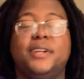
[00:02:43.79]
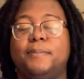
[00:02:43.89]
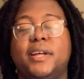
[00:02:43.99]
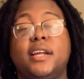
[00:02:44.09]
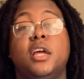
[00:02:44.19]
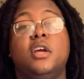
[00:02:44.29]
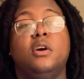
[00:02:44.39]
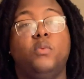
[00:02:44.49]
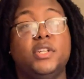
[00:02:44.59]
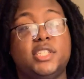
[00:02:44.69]
And I'm like,
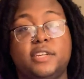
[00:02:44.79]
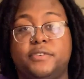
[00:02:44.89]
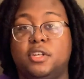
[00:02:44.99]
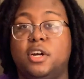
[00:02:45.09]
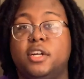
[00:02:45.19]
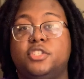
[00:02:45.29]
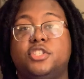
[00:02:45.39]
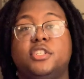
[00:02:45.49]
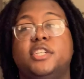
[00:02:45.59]
one ticket for the arch.